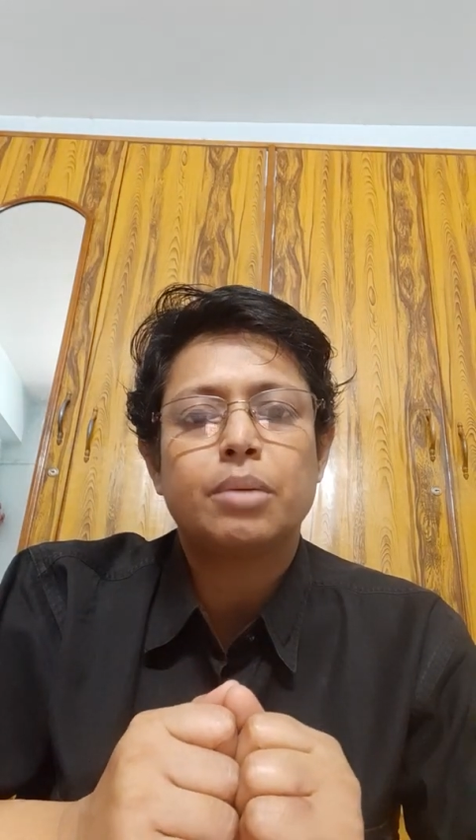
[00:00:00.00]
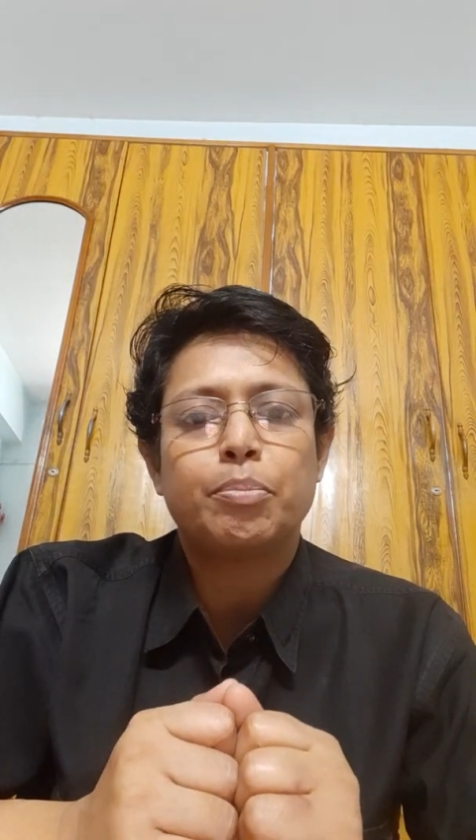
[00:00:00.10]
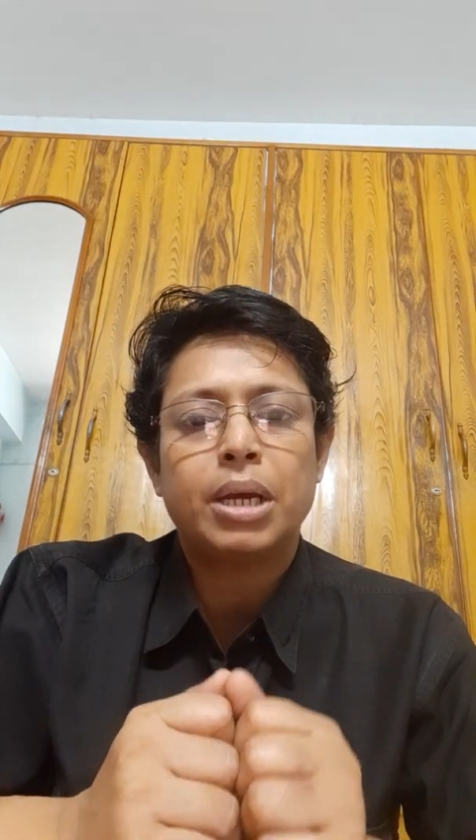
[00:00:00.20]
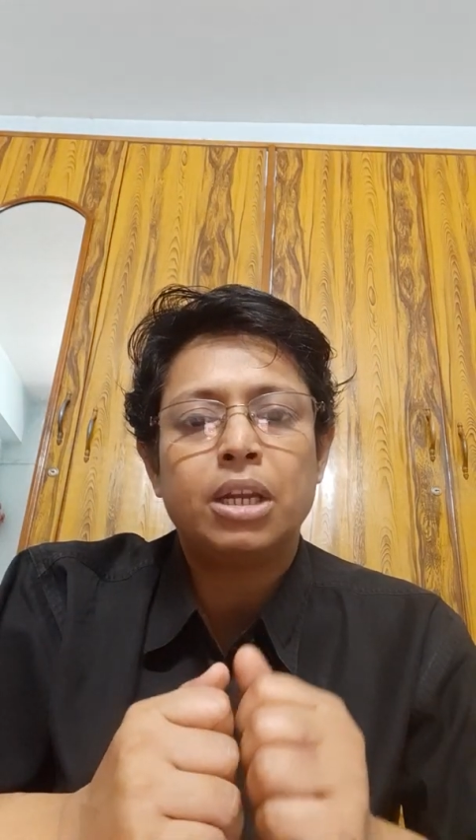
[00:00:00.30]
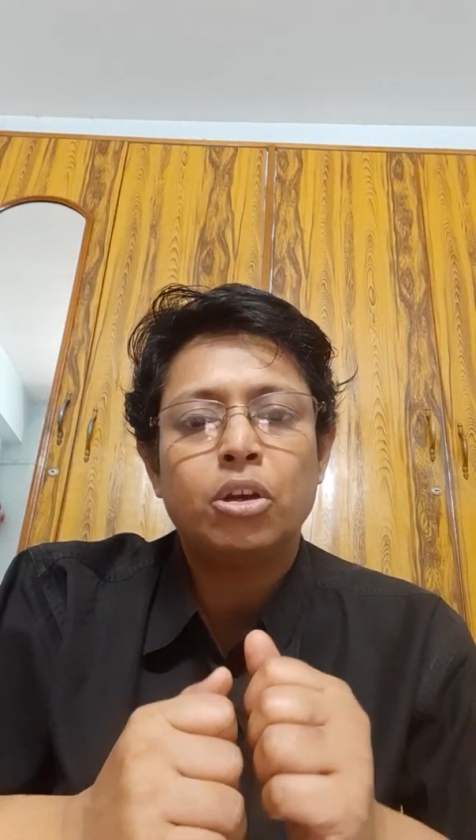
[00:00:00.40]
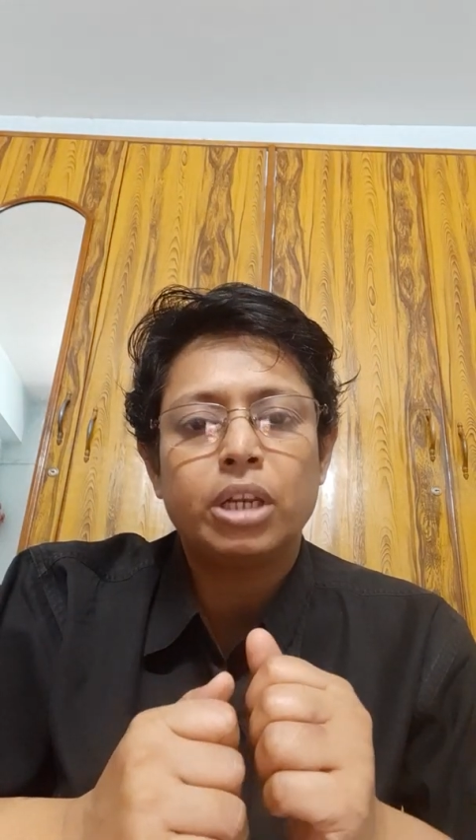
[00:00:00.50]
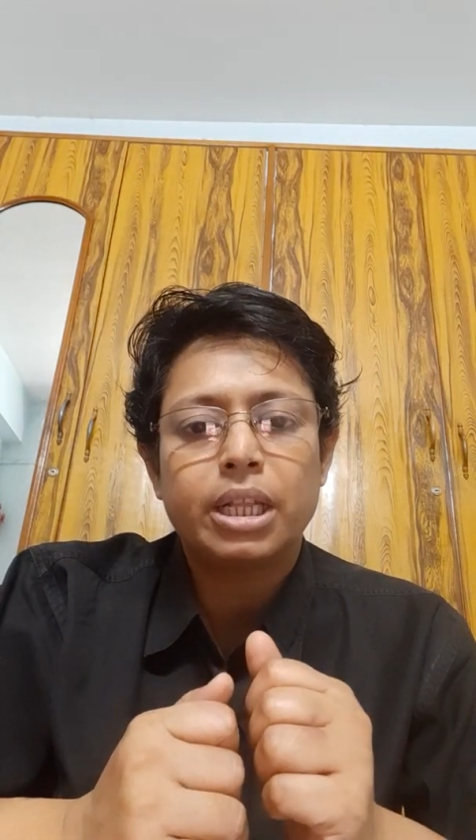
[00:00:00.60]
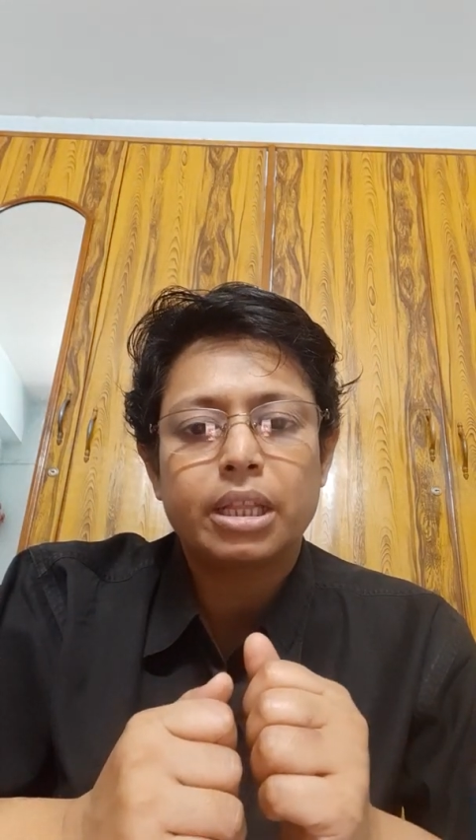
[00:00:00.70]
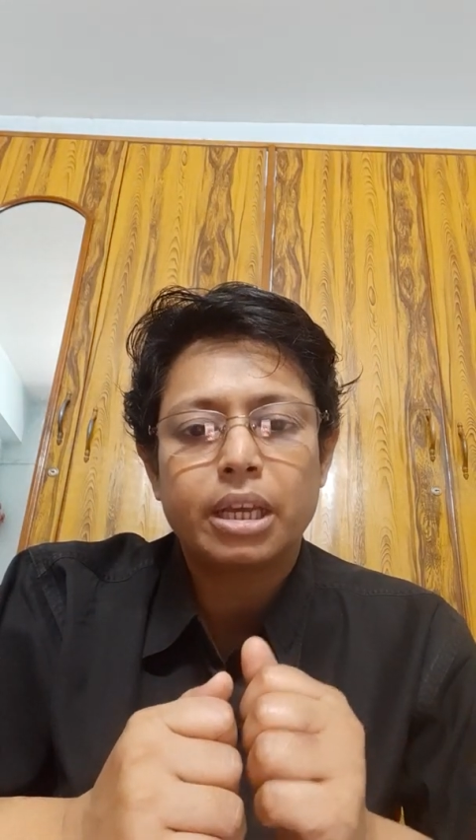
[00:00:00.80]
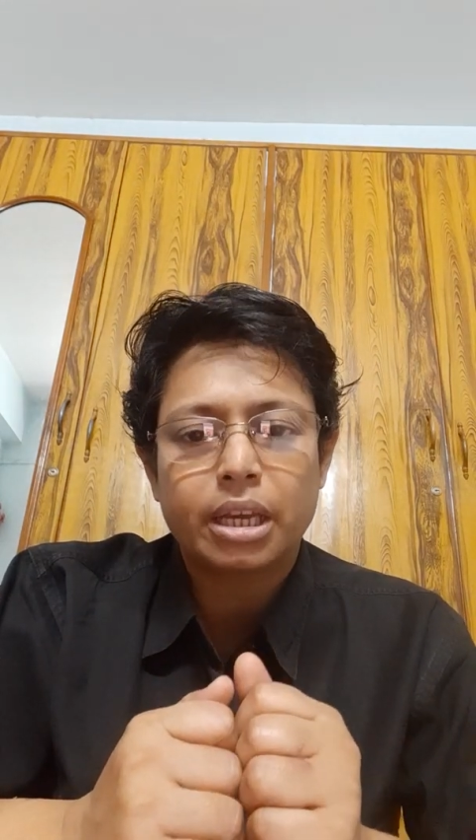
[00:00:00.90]

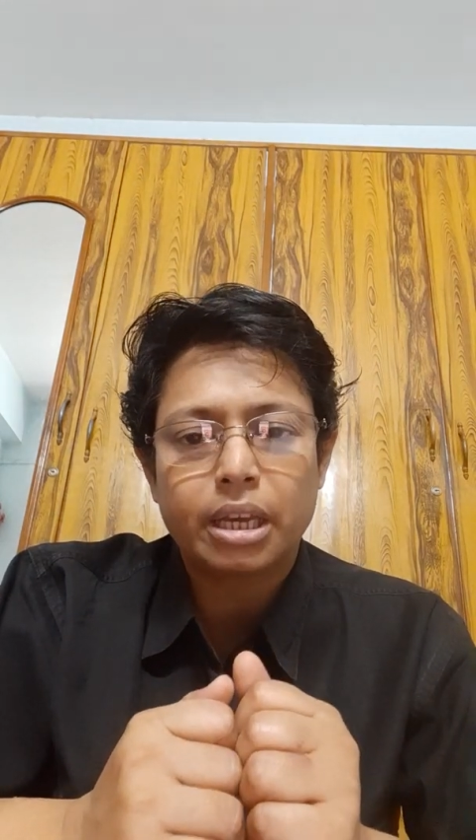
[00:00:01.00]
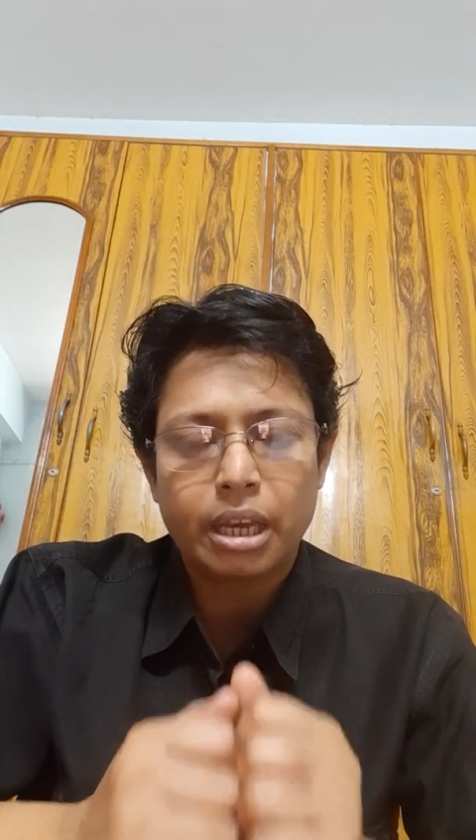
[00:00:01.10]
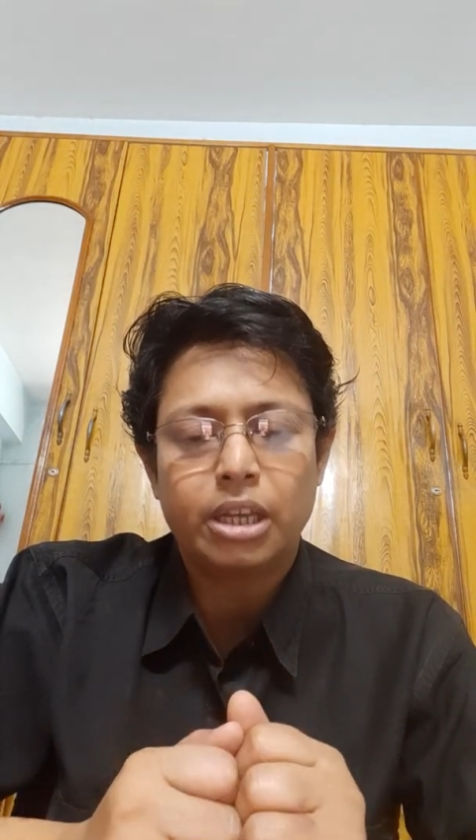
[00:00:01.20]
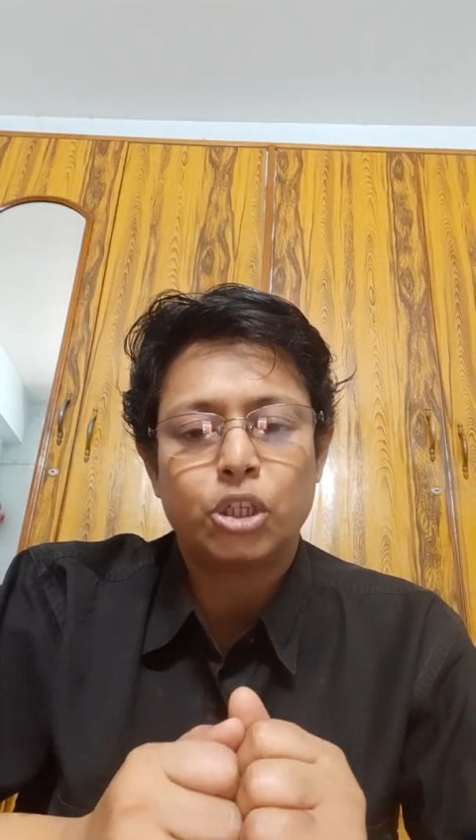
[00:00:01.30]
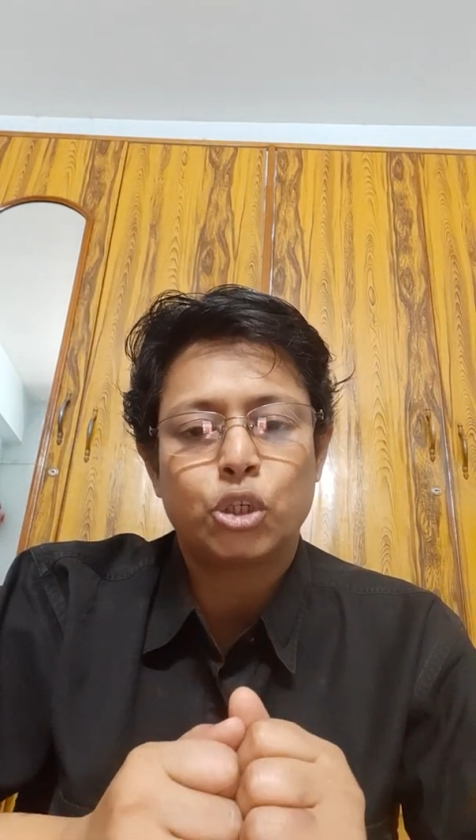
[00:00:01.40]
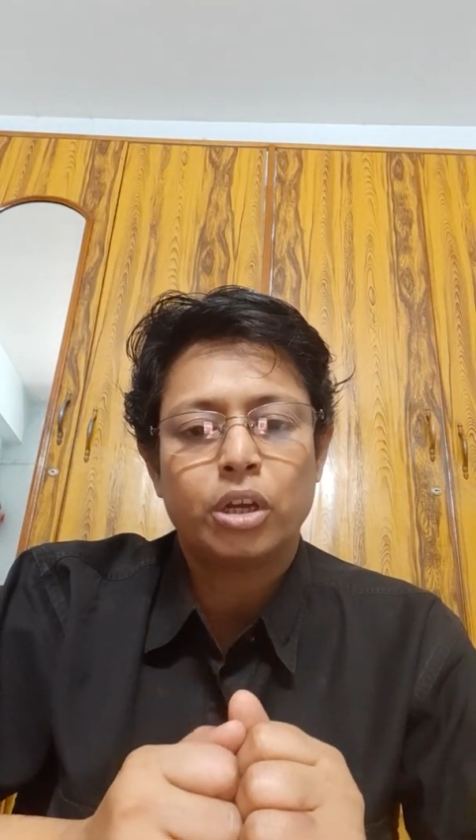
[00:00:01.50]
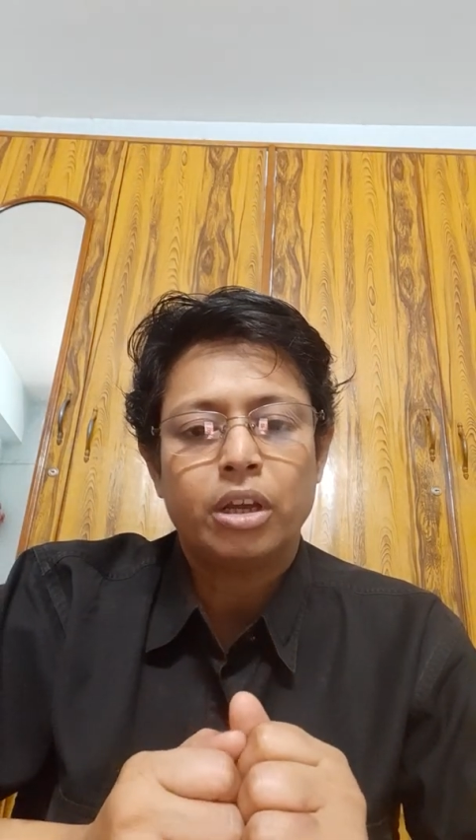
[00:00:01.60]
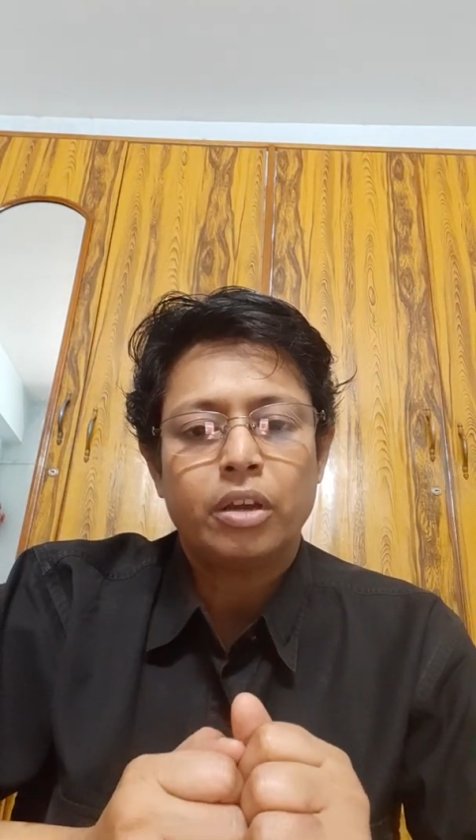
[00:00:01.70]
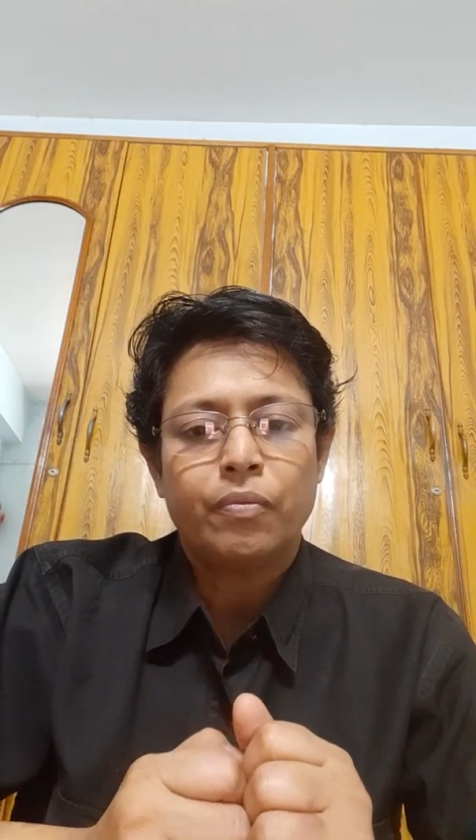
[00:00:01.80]
Paleolithic age,